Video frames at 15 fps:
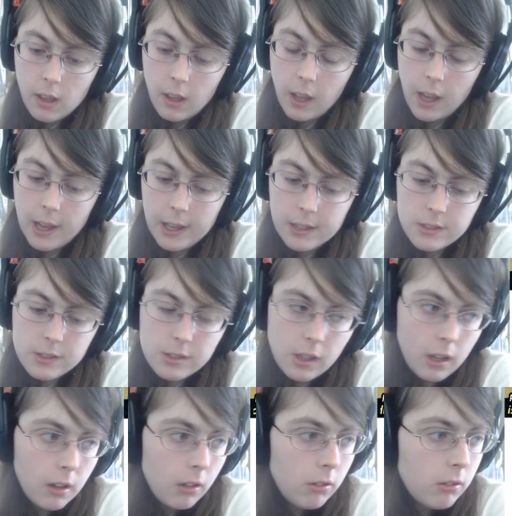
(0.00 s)
And
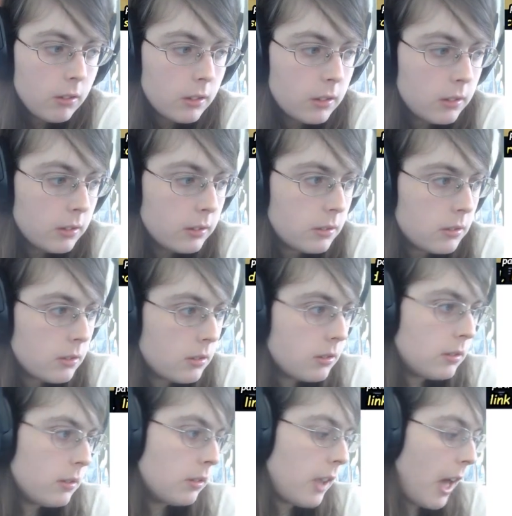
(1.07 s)
so
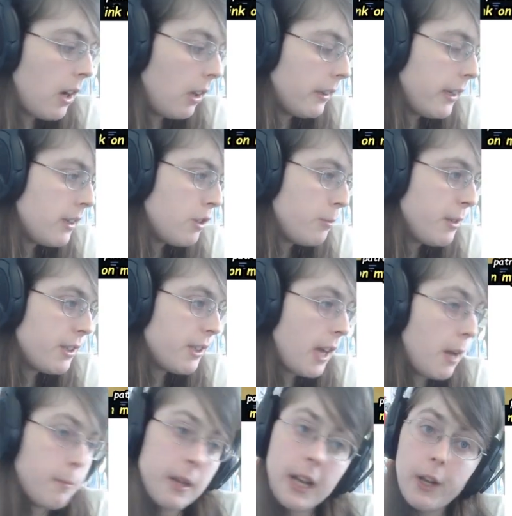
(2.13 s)
that all needs to be
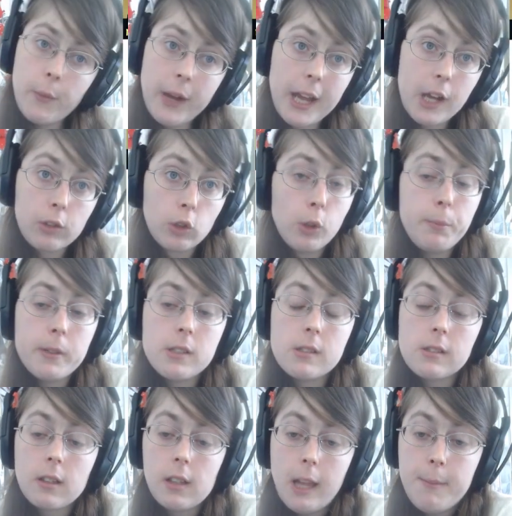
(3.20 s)
said. But anyway, a group is
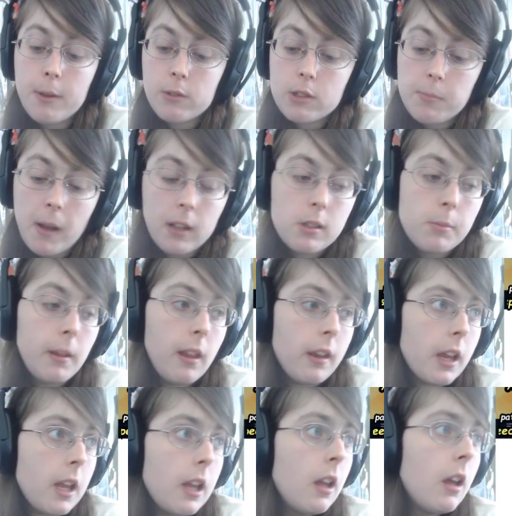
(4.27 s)
claiming
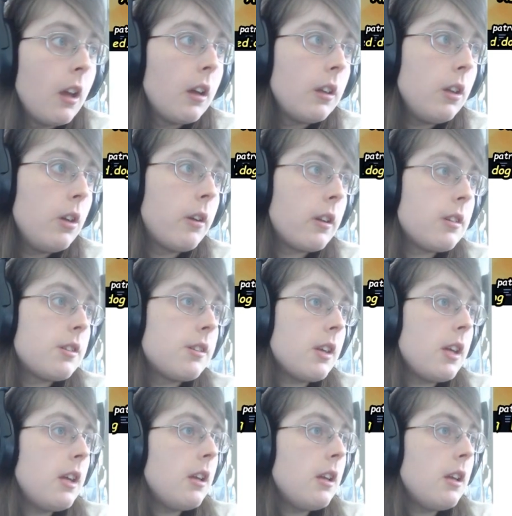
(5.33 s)
responsibility. You can see